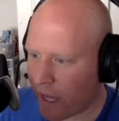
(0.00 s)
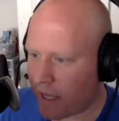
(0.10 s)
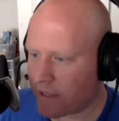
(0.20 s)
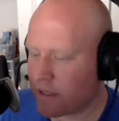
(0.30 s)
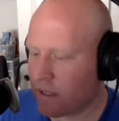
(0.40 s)

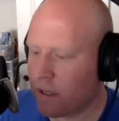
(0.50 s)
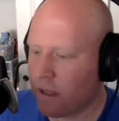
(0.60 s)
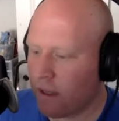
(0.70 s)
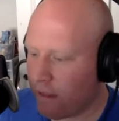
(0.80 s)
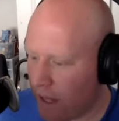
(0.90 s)
more or
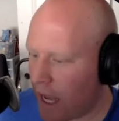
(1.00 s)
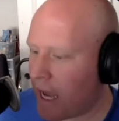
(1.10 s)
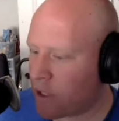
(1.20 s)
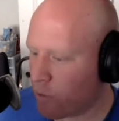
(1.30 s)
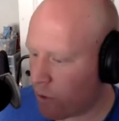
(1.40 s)
less
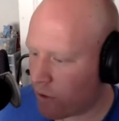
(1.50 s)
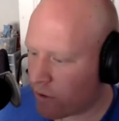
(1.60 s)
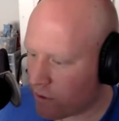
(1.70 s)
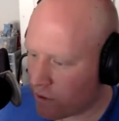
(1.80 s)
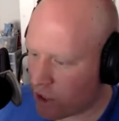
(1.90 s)
the
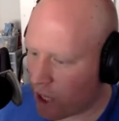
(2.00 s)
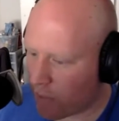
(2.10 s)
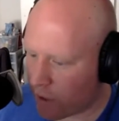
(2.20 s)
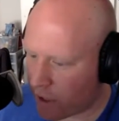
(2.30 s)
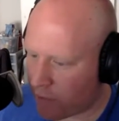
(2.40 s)
actual
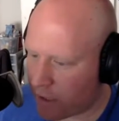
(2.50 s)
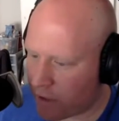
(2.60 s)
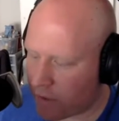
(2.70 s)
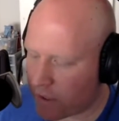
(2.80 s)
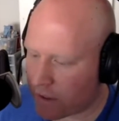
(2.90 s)
job they're
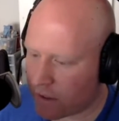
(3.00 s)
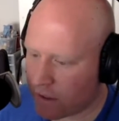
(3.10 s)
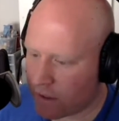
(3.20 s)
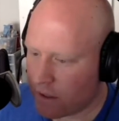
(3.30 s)
going to be doing.